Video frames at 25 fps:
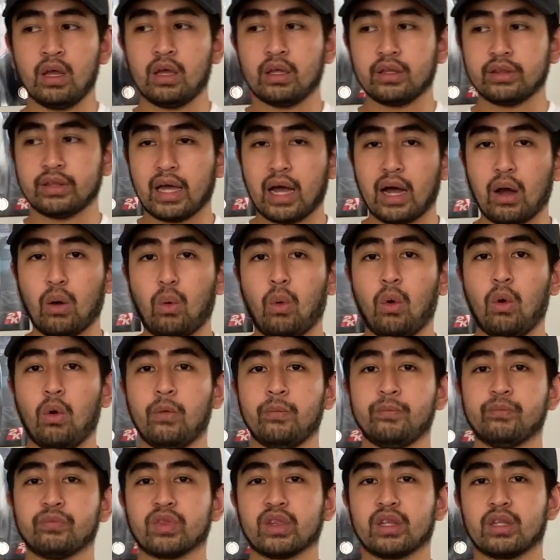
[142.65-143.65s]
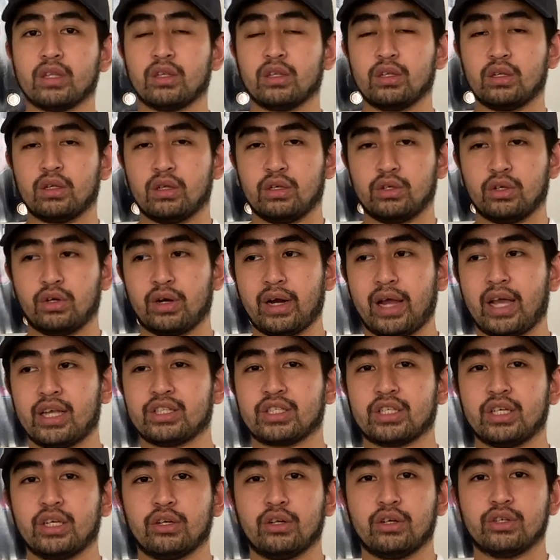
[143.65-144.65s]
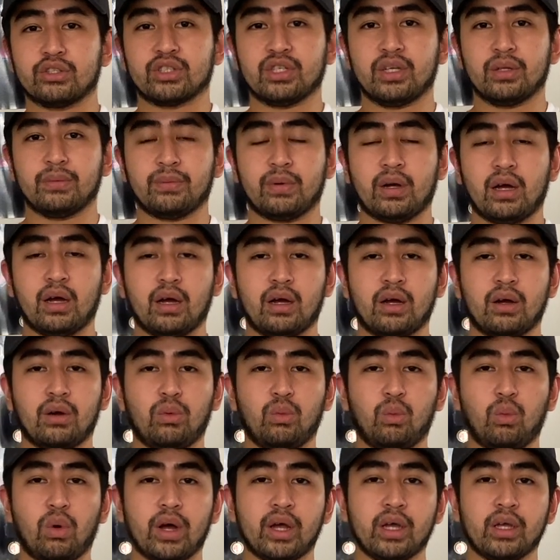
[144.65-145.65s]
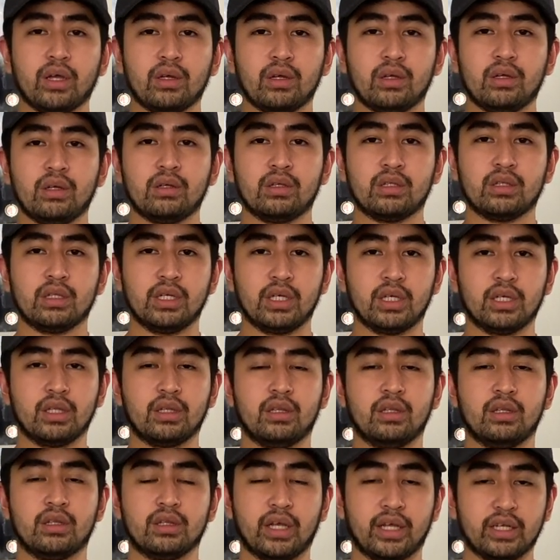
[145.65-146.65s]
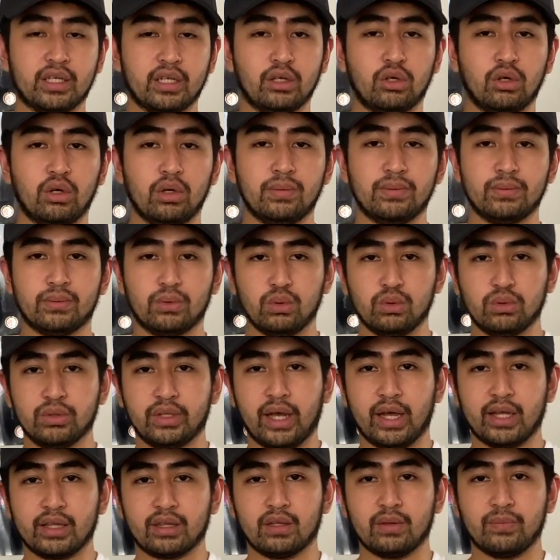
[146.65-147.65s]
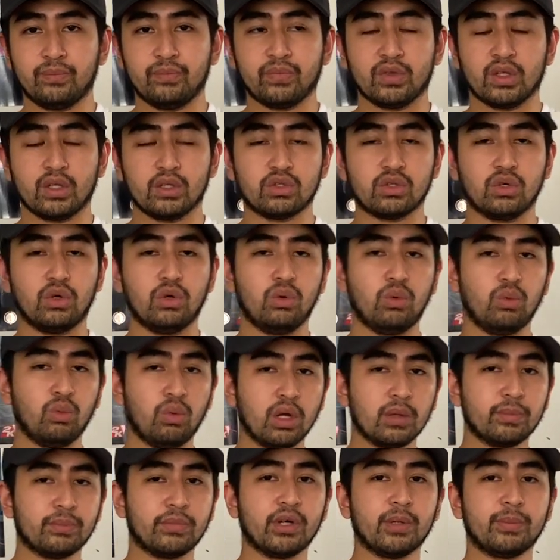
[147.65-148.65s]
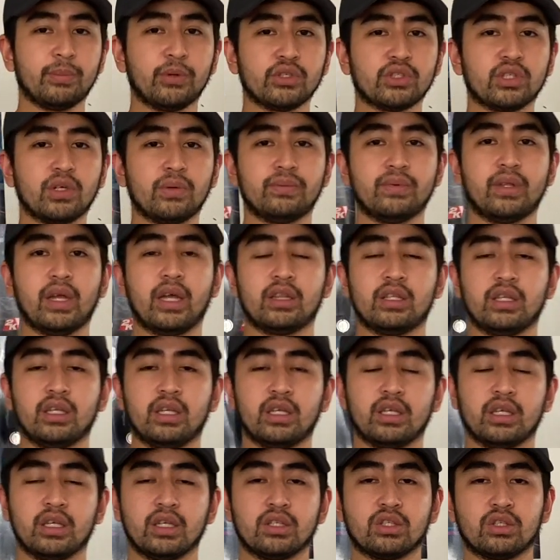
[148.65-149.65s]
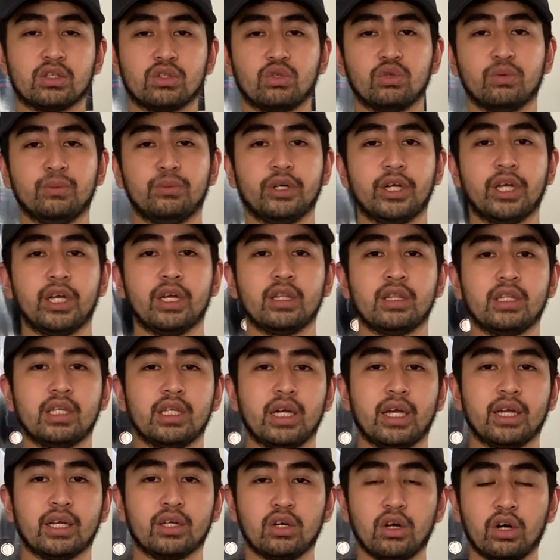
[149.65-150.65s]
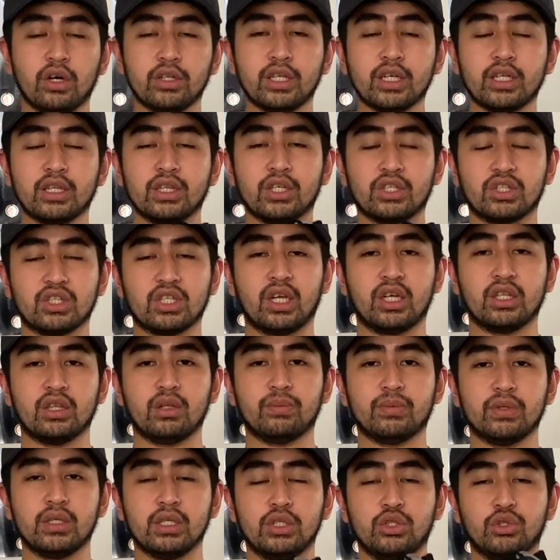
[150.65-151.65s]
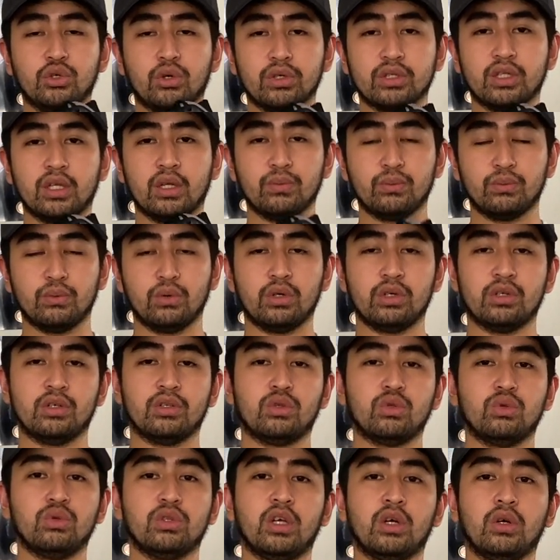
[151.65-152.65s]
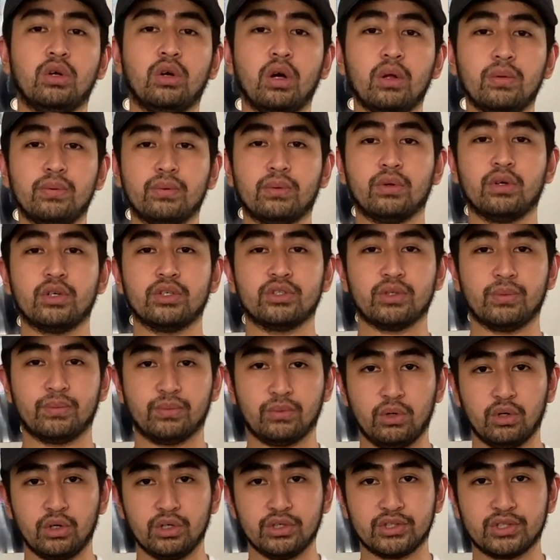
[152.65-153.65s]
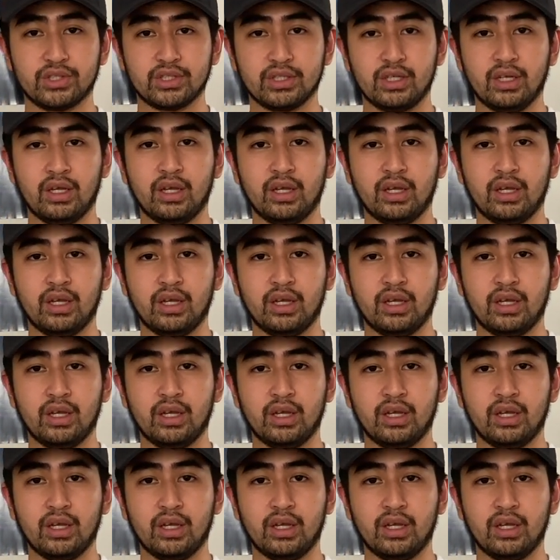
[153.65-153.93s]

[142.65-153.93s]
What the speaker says: Now you're asking yourself, why did Nike Golf do that? So one purpose of that is to bring the iconic design of the Jordan 4 to the golf course, of course.